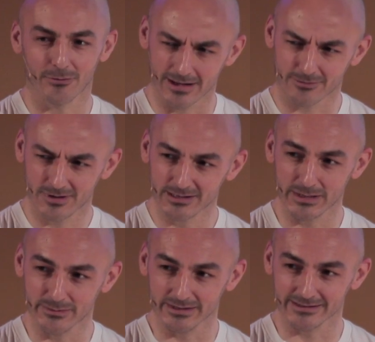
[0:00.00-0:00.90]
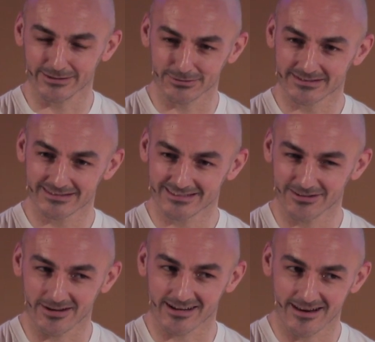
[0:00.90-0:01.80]
know, like real people, not,
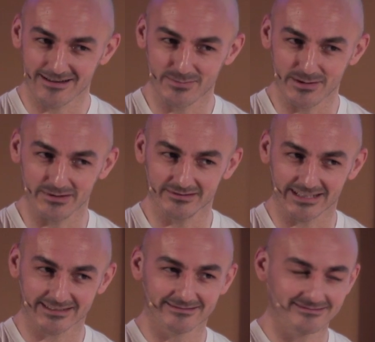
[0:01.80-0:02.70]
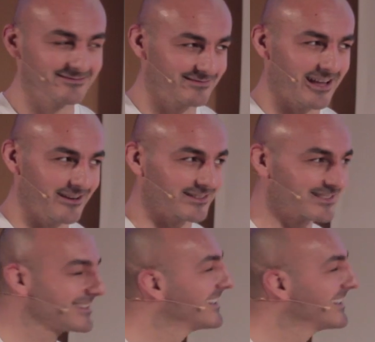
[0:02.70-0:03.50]
not like client people, like they're nice.